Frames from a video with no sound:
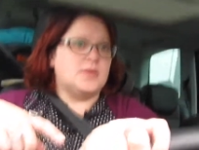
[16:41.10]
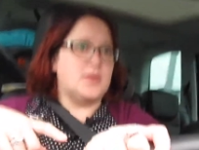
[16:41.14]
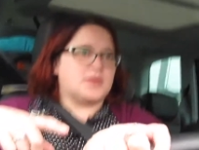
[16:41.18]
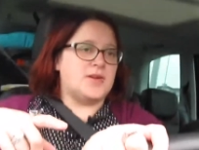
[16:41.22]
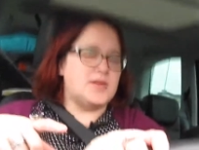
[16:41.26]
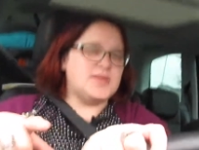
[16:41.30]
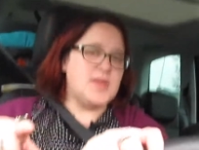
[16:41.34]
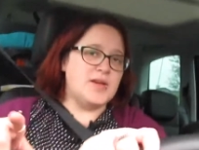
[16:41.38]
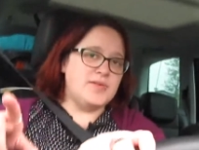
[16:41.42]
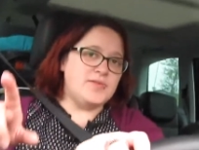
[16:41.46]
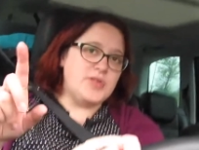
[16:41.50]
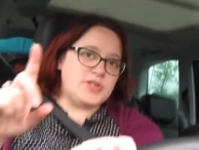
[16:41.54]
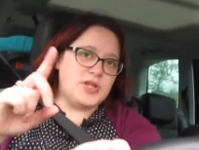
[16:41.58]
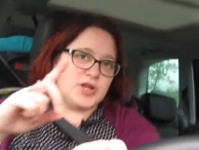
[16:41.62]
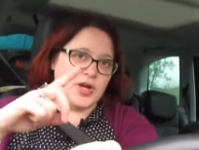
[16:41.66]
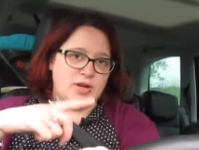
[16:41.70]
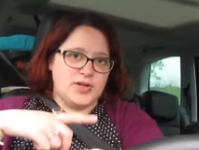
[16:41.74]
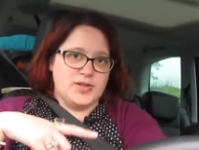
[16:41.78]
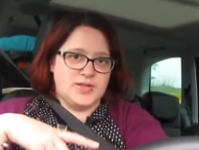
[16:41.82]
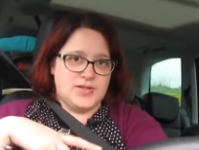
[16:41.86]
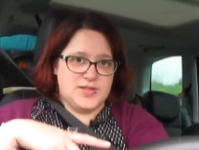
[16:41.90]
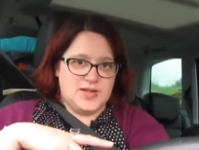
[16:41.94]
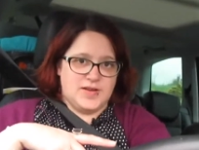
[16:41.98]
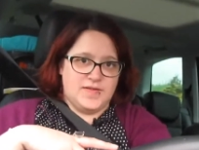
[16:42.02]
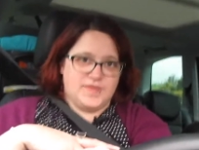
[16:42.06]
because I
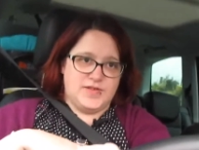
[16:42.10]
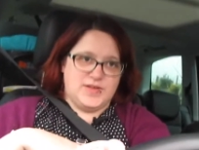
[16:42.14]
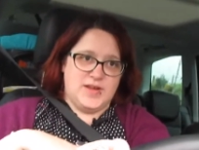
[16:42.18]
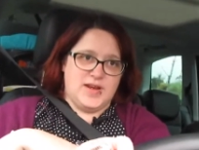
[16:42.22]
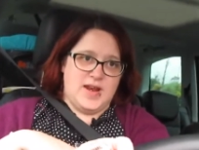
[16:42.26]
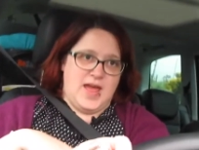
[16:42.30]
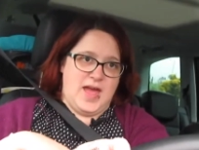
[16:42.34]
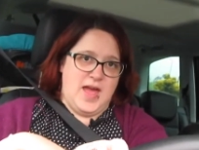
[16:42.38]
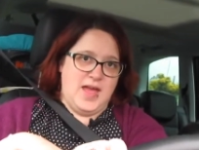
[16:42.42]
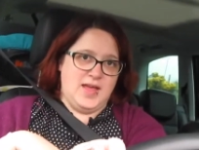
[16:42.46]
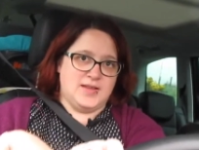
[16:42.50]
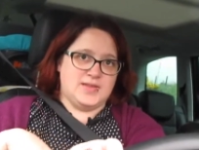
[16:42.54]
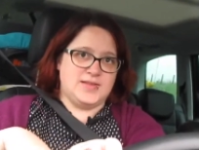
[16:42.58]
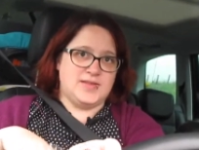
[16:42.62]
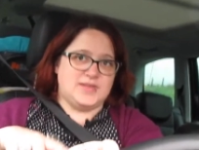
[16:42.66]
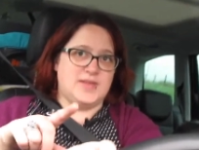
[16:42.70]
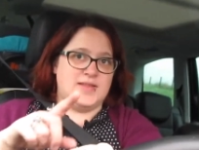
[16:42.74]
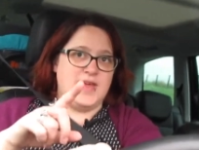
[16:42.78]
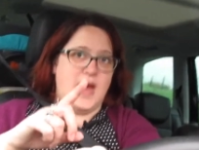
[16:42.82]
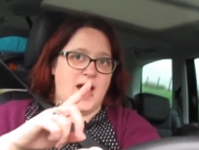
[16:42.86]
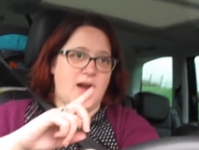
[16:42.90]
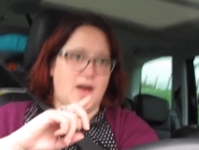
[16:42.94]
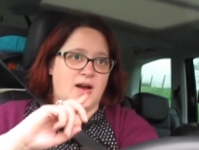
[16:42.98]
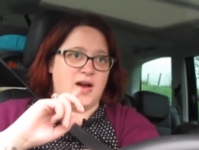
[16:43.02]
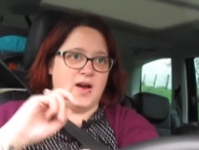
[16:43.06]
returned stuff to Next,
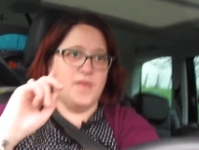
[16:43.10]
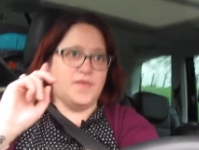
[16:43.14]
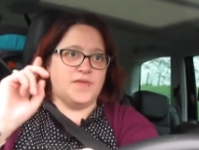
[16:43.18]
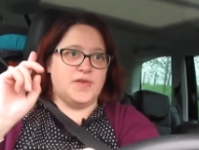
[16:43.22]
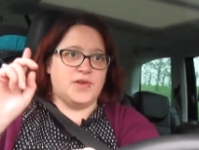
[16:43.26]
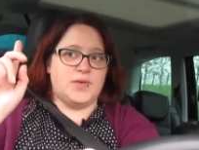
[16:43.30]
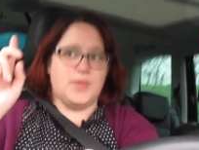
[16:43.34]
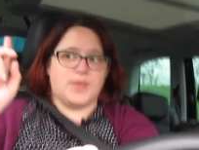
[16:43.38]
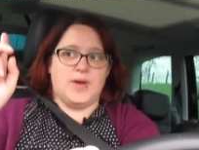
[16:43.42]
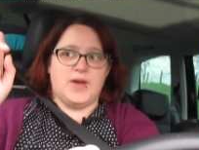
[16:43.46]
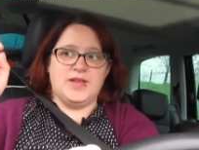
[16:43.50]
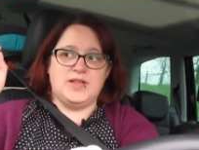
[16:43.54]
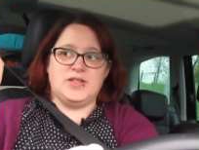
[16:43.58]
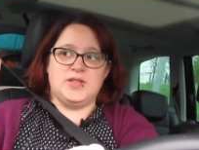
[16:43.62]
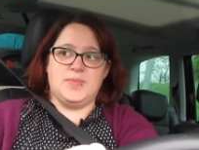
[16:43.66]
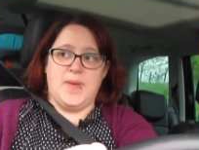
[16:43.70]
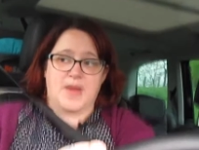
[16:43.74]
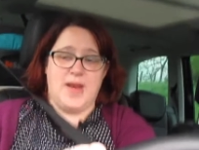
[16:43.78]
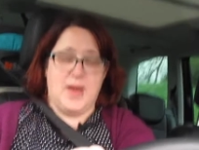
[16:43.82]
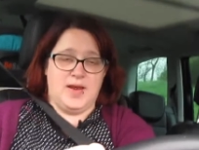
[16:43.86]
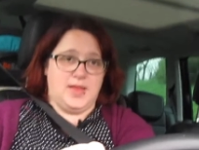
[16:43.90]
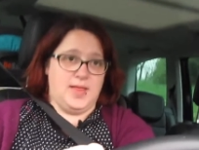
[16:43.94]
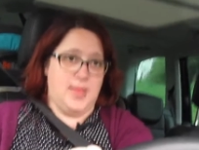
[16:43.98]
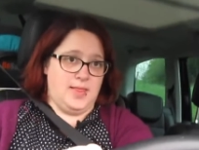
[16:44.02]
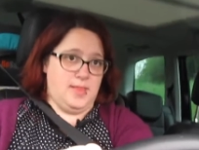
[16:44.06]
that covered what I
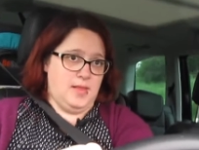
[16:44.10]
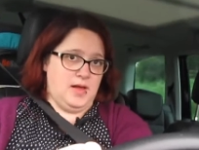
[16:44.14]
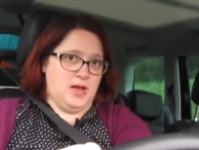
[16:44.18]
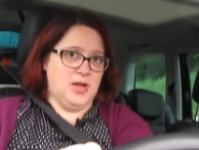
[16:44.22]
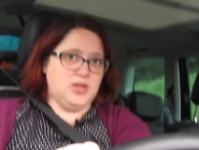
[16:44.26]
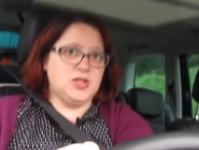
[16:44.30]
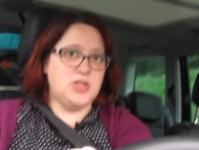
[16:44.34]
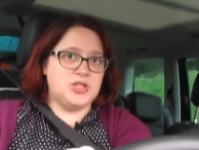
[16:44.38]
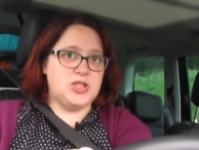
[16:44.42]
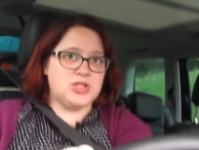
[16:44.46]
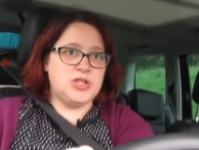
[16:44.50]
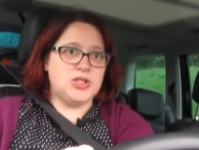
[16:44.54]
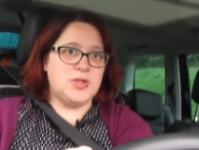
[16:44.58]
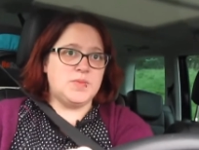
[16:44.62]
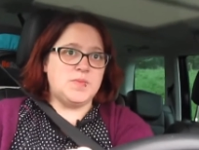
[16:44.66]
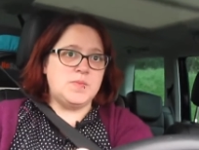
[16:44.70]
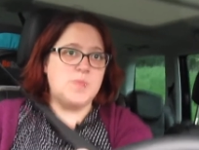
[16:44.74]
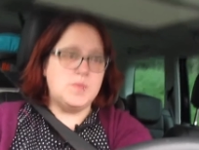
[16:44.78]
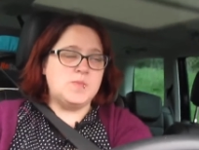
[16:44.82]
spent in Lush,